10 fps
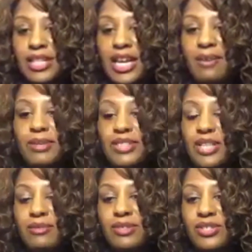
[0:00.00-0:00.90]
it was
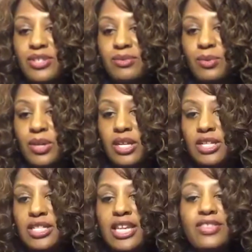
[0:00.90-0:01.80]
just for
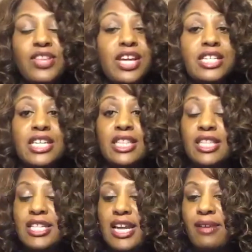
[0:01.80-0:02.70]
it. Cynthia did
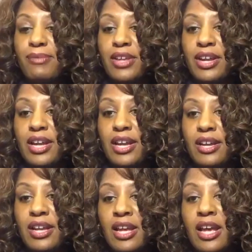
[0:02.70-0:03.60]
the damn
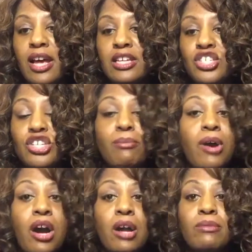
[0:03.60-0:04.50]
thing.
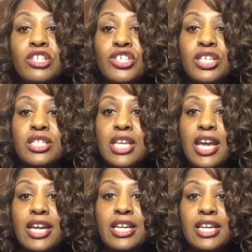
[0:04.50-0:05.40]
Shamari, when she
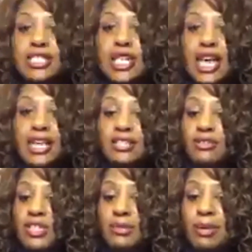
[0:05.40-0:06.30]
sang His Eyes
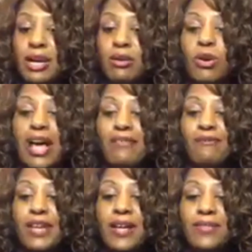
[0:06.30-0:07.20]
on the Sparrow, I
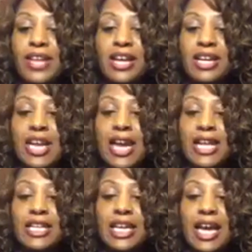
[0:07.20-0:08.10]
felt that.
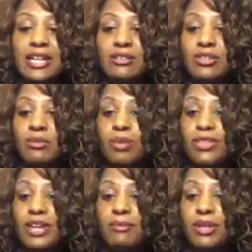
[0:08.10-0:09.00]
Candy, I don't know
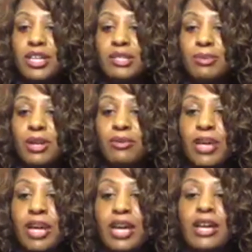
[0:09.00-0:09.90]
what that was, but
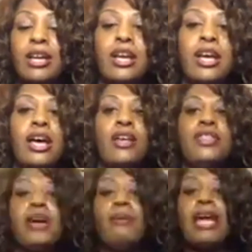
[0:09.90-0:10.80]
okay.
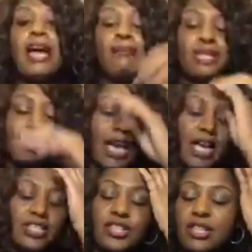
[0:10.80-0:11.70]
Then we had
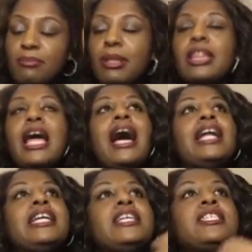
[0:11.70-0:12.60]
massages and
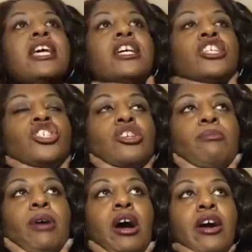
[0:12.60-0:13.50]
Pilates.
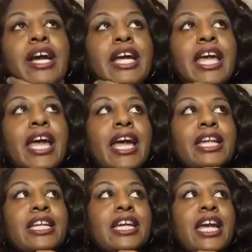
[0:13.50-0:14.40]
Shamari,
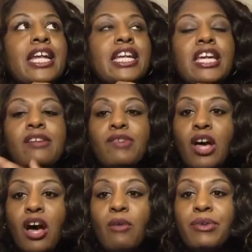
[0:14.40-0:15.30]
Candy, and Eva
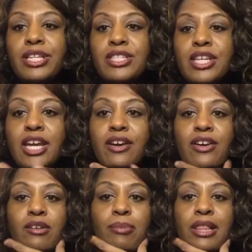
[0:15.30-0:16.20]
all went to
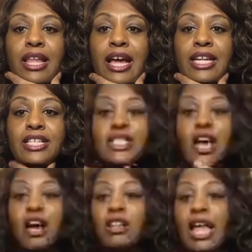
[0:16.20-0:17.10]
aerial Pilates.
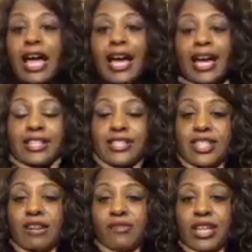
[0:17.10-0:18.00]
All I had to
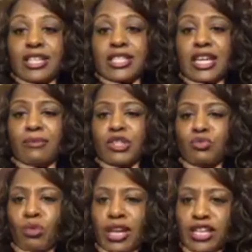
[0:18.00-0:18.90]
say for that scene was,
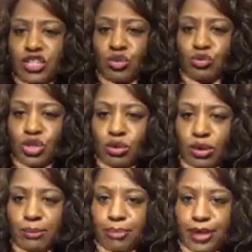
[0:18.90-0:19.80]
what is you
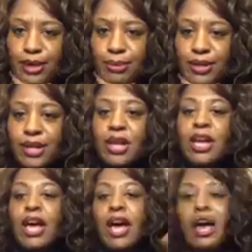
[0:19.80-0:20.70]
doing, baby?
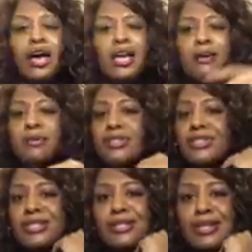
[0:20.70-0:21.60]
It was
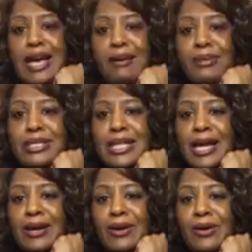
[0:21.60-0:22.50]
just, I was
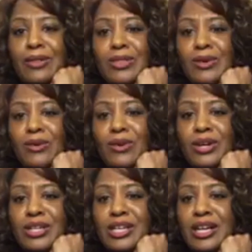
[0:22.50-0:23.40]
like, oh,
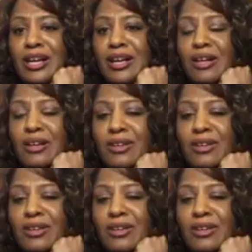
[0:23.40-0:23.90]
Lord. Oh,